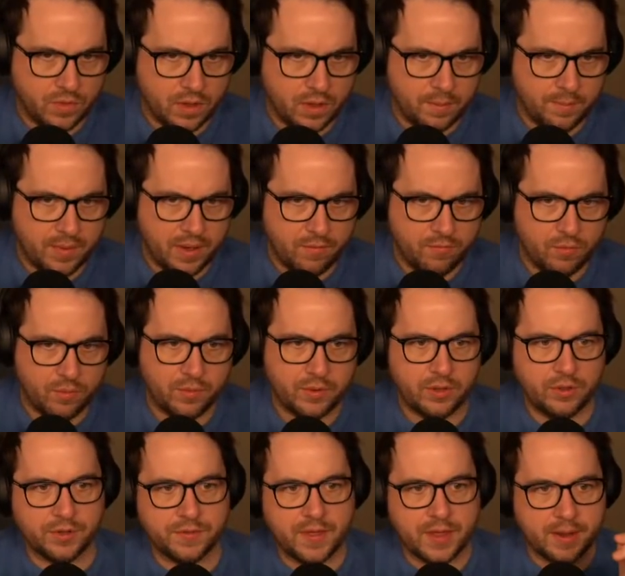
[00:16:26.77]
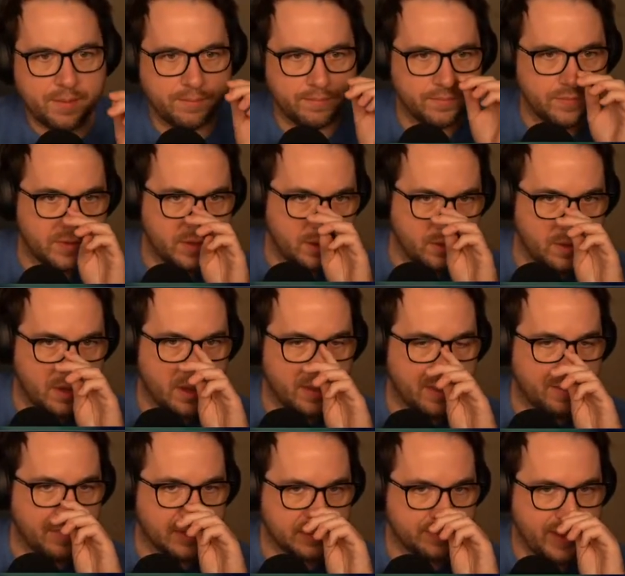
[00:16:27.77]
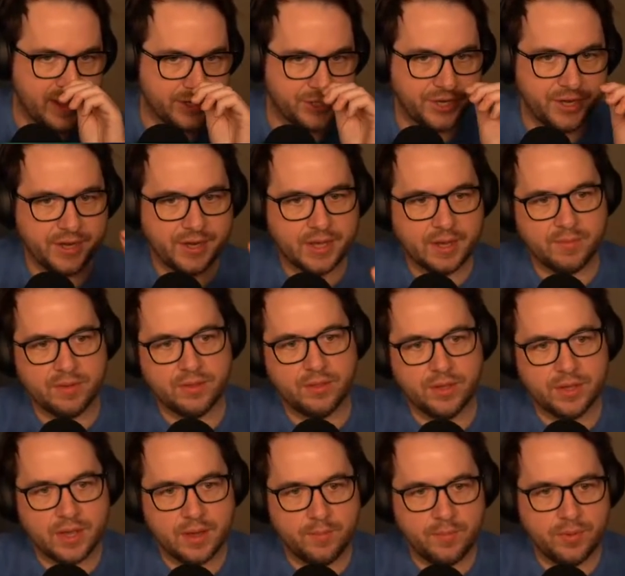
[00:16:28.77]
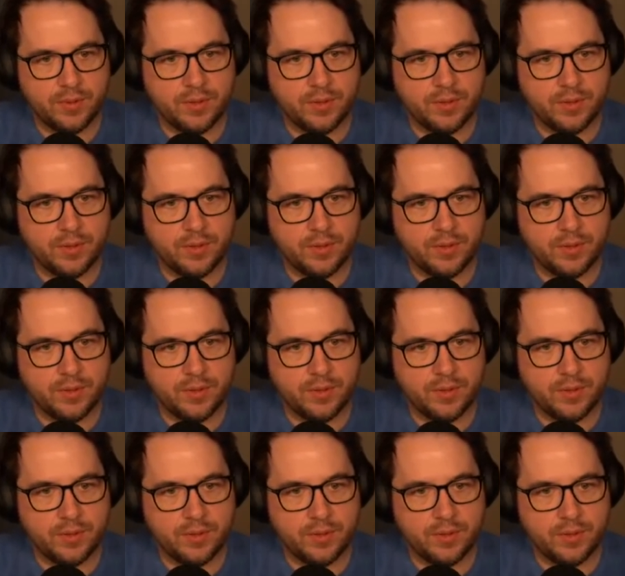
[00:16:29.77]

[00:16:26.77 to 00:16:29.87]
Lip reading: However we want to look that up. That must match an incoming lookup.